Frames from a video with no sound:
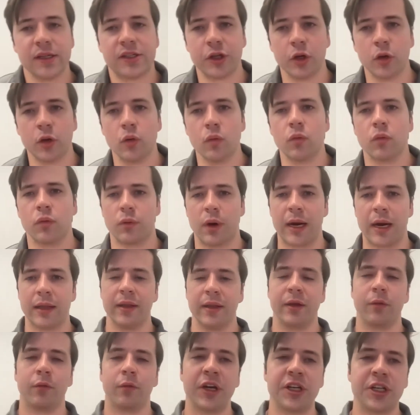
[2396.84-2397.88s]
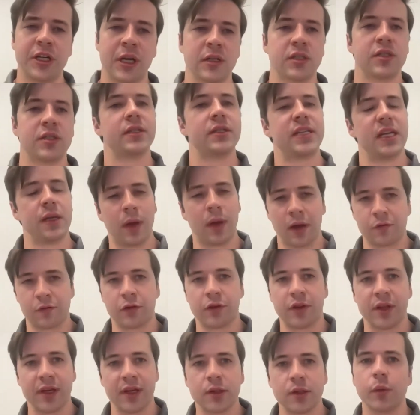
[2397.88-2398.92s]
So Riley, reach out to the team after
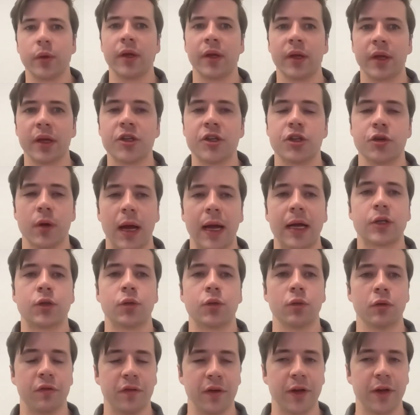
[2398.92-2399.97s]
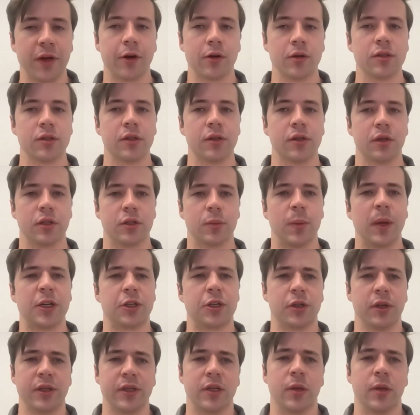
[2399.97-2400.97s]
this. We can get you actual figures, especially